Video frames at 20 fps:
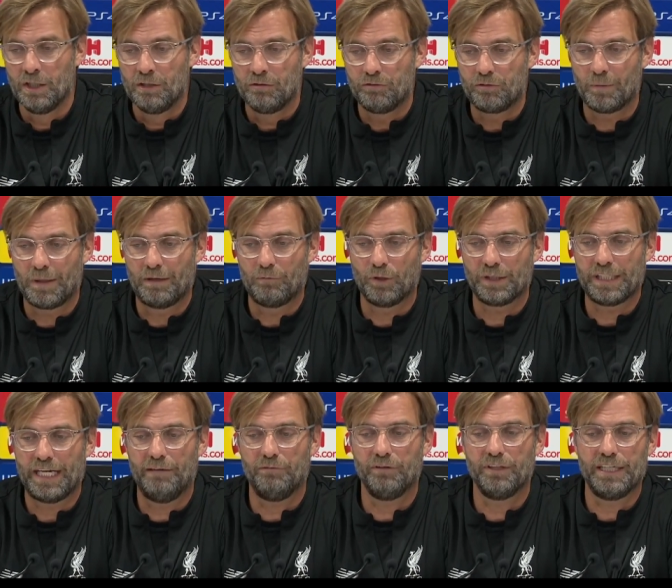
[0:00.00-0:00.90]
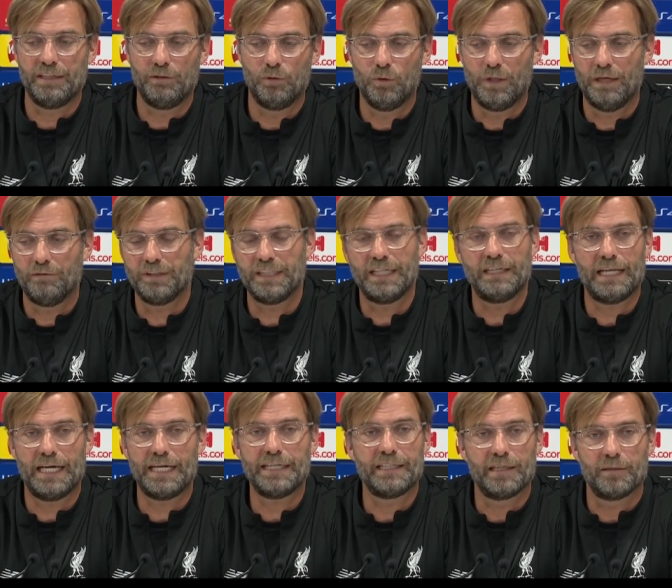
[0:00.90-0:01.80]
from whatever they, whoever they
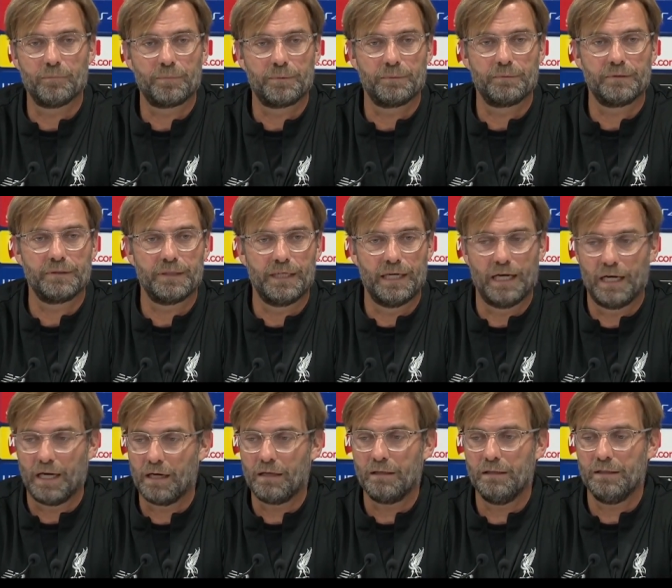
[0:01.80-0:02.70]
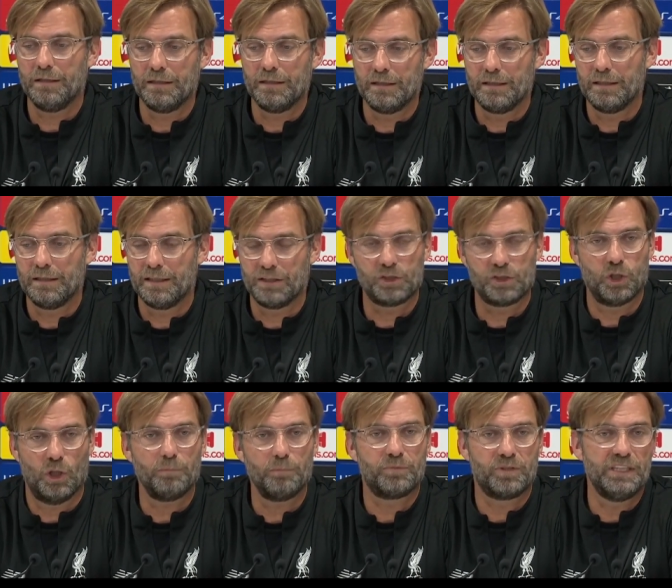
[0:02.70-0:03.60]
line up, they are a
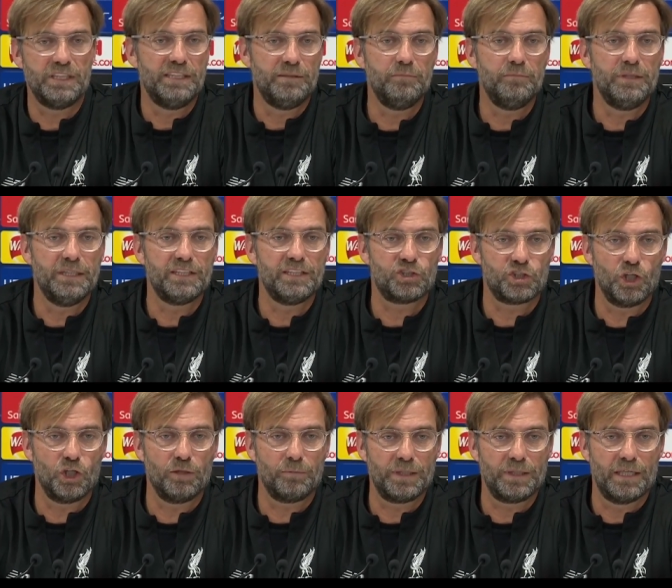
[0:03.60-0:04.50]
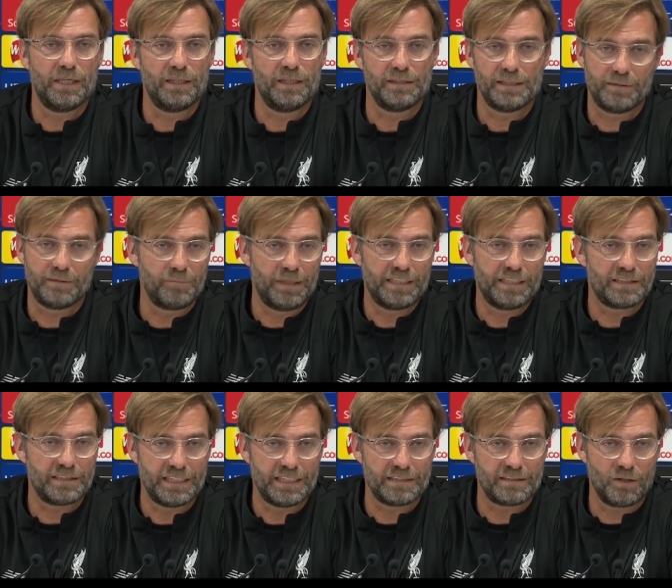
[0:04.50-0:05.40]
top team in Serbia, and that
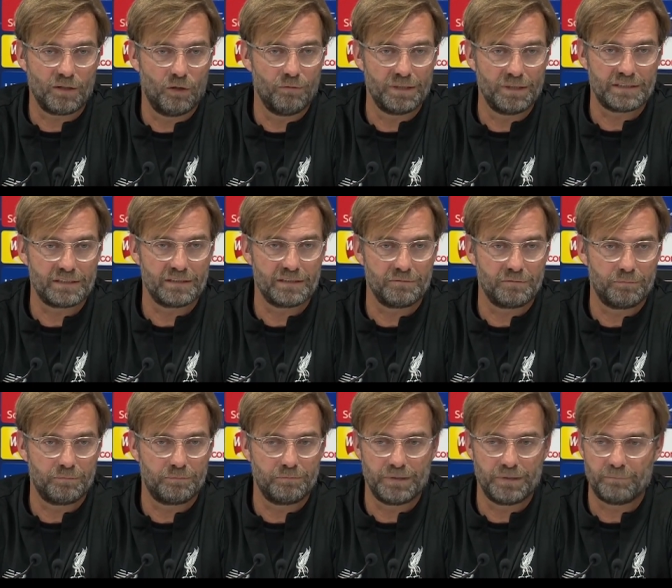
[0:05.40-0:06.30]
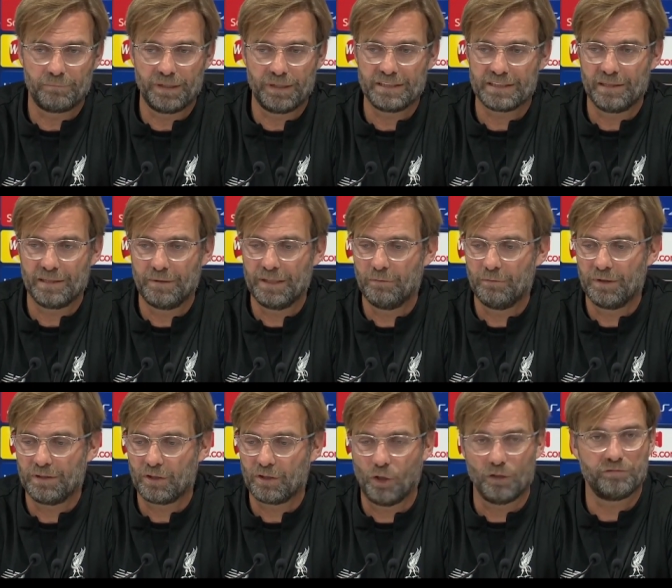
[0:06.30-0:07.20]
makes that always that brings them in
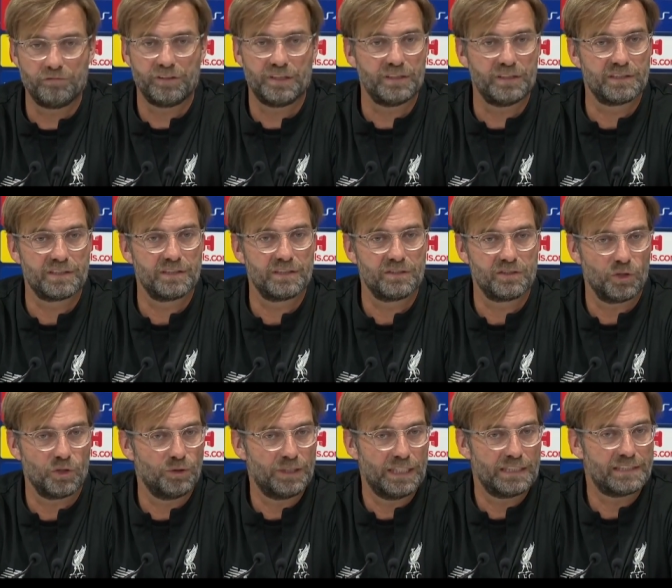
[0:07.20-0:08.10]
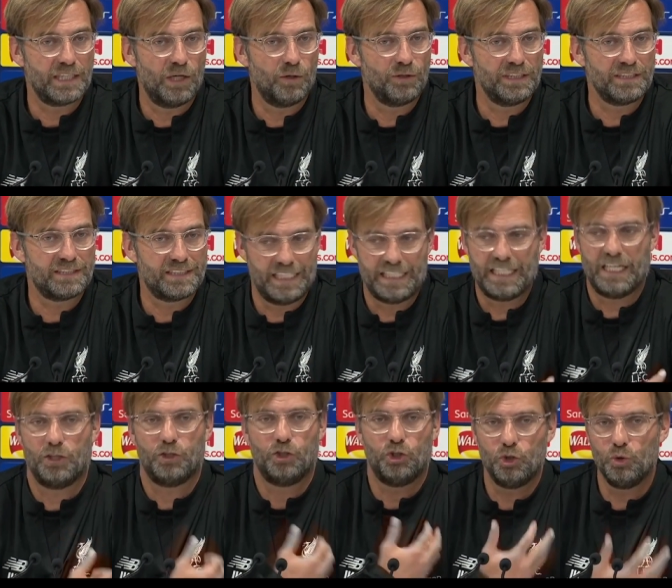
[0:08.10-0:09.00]
with confidence. So that's how it is. They
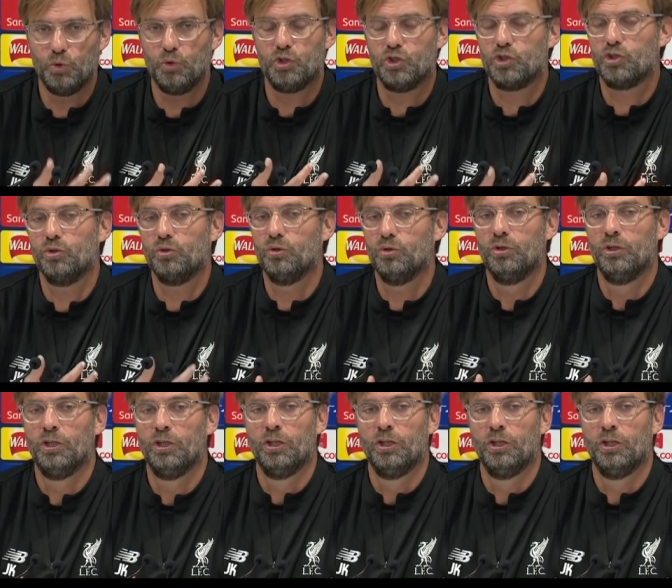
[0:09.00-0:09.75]
are used to